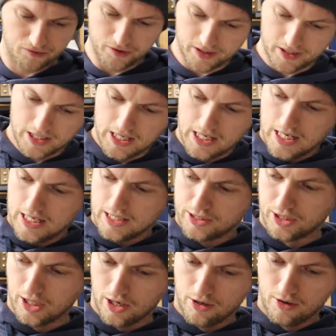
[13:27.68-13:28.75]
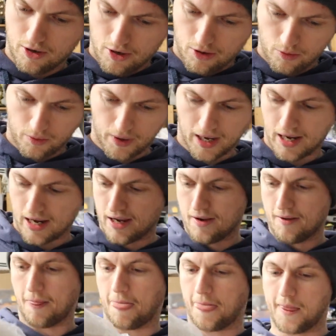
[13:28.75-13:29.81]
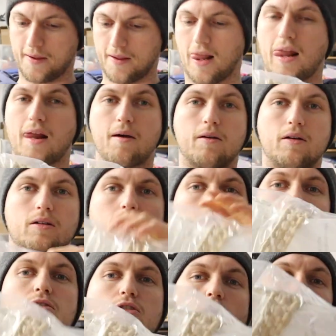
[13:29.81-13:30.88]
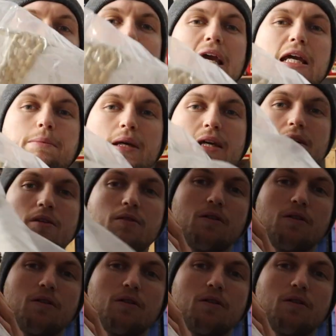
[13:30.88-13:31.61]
wasn't it? So we got a baby